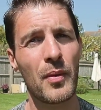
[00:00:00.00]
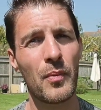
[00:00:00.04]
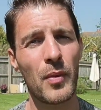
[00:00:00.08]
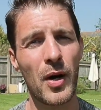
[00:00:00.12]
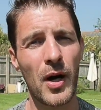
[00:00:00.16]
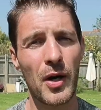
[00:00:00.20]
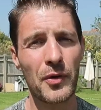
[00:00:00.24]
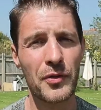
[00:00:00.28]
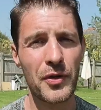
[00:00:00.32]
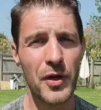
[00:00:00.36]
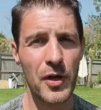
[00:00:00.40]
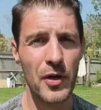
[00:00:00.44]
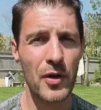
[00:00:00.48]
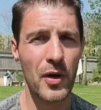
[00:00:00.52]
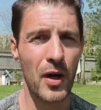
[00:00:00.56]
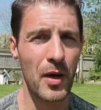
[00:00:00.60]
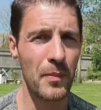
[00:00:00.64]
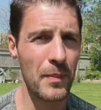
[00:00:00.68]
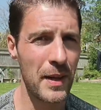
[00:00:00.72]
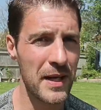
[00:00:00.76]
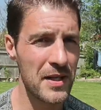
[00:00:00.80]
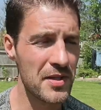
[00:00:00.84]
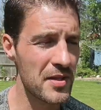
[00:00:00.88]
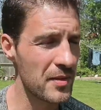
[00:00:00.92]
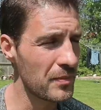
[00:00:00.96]
And what I'll do, I'll
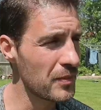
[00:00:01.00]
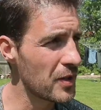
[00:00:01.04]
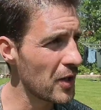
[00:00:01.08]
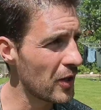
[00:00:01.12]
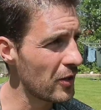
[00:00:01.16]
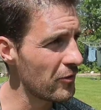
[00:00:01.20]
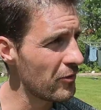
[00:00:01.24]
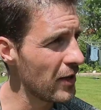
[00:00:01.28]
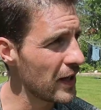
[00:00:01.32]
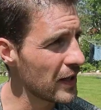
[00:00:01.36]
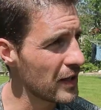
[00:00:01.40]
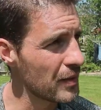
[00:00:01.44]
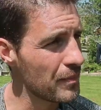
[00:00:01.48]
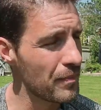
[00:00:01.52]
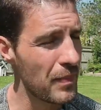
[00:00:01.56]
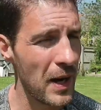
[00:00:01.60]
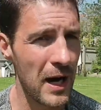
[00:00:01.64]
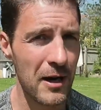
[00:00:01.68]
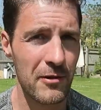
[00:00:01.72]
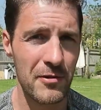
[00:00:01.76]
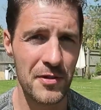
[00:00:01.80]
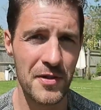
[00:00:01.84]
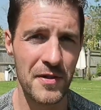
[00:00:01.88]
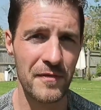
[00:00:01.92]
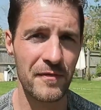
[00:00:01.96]
make some direct
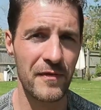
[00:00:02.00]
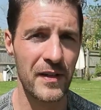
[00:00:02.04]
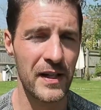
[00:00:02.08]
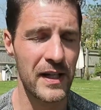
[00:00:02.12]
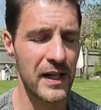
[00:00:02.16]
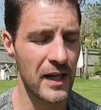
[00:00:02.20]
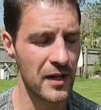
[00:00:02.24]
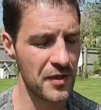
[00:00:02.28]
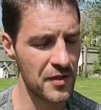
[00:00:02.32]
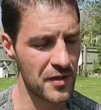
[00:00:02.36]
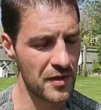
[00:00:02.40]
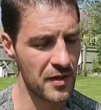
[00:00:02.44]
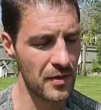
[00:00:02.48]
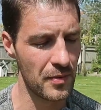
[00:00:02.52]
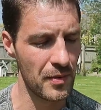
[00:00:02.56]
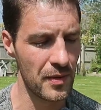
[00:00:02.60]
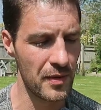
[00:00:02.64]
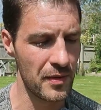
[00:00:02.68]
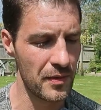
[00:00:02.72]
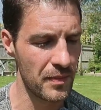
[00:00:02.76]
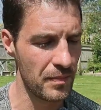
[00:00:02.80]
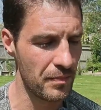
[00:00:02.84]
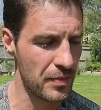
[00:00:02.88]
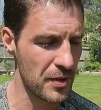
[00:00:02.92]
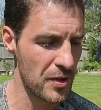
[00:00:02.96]
comparison
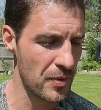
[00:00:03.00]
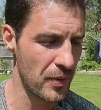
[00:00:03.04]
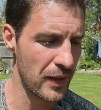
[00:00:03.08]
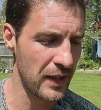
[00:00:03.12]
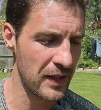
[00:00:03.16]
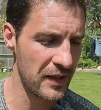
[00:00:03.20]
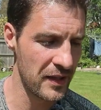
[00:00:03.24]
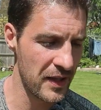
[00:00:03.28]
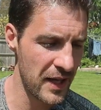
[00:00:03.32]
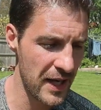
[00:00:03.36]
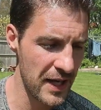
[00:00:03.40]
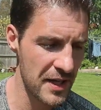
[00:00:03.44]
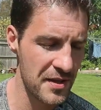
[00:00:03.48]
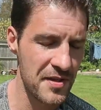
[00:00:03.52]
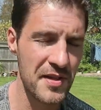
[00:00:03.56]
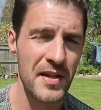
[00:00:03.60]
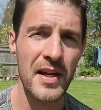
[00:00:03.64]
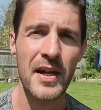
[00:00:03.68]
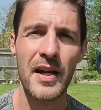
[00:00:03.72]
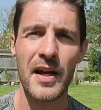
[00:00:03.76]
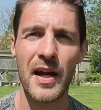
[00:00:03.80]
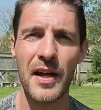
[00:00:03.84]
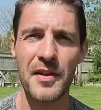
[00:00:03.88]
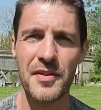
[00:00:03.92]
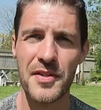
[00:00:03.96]
videos between this
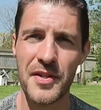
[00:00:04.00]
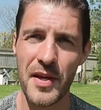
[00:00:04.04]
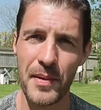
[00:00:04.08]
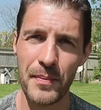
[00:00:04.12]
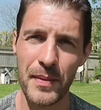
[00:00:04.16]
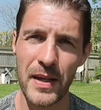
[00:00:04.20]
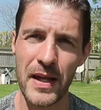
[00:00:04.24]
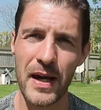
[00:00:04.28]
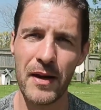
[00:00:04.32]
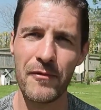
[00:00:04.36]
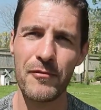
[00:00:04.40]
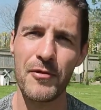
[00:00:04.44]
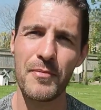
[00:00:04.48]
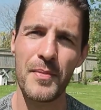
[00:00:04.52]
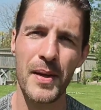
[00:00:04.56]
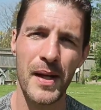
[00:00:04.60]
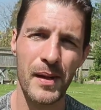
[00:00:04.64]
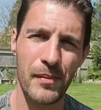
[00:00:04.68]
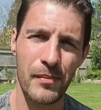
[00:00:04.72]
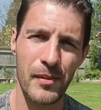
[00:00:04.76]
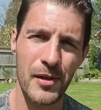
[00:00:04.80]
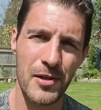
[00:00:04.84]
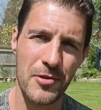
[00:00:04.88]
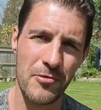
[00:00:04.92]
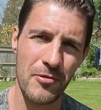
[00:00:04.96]
and some of the other
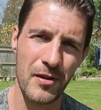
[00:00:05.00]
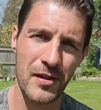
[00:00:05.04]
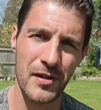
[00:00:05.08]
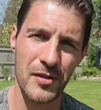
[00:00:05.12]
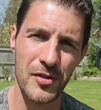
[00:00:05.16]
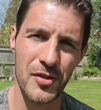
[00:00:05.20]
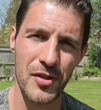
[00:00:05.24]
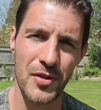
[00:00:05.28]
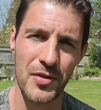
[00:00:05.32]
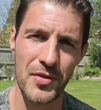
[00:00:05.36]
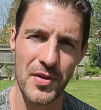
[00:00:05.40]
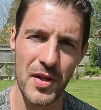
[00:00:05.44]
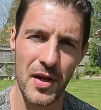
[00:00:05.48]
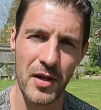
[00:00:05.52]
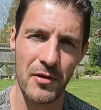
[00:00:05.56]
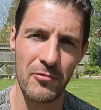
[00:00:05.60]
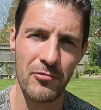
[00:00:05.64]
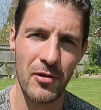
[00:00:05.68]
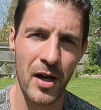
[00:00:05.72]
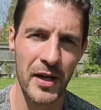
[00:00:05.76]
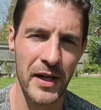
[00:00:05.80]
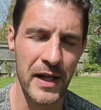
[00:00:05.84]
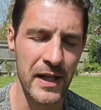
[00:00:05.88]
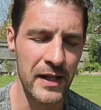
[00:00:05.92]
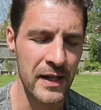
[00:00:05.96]
minimalist running shoes that I
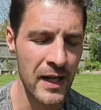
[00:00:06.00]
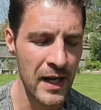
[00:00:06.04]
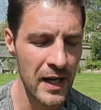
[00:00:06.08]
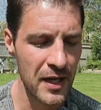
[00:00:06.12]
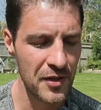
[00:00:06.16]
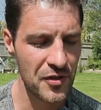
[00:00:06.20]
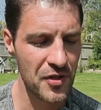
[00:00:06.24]
run in,